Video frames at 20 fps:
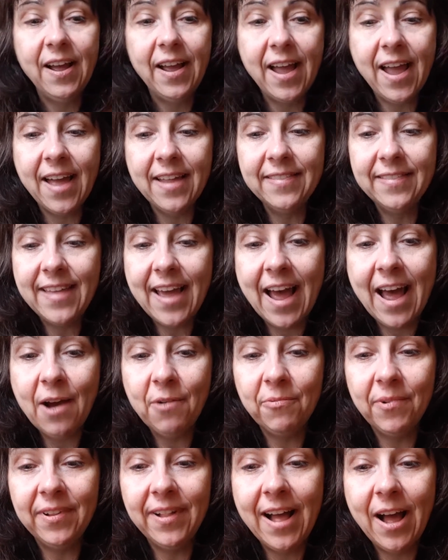And
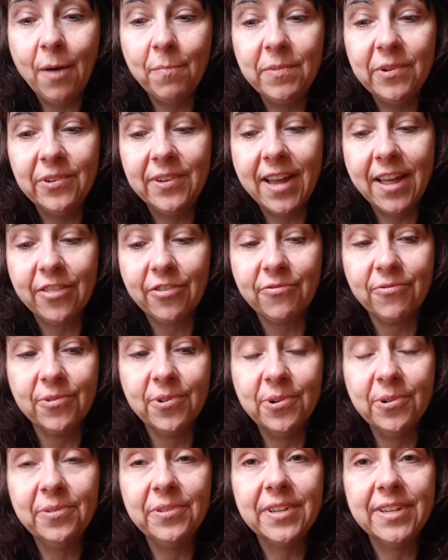that will help you get
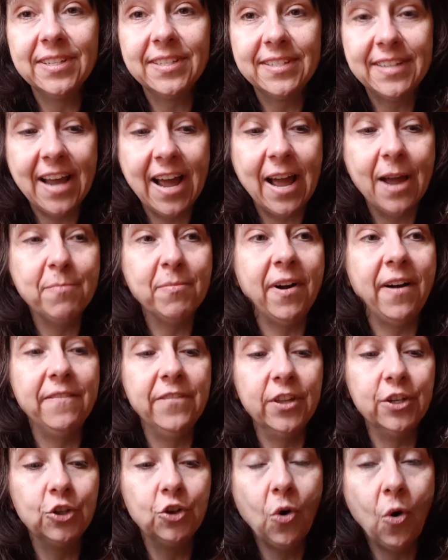through this time of
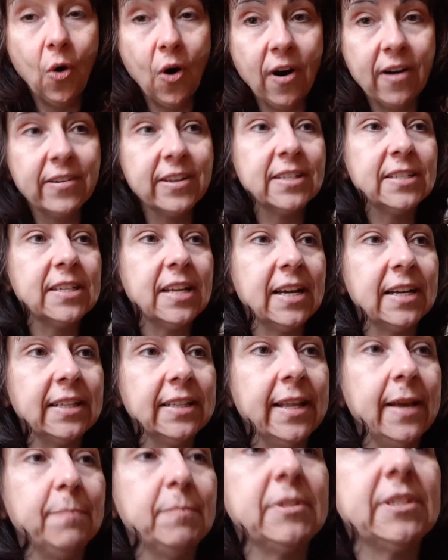the Taurus
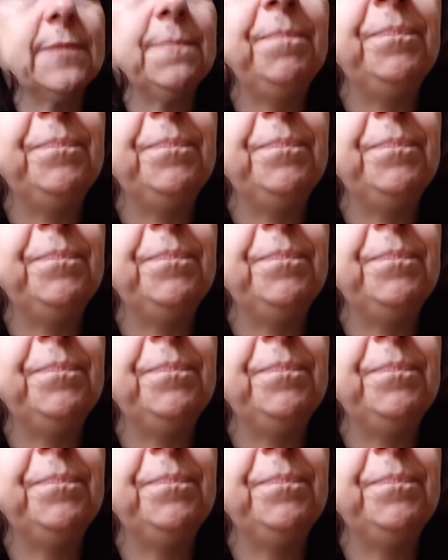eclipse.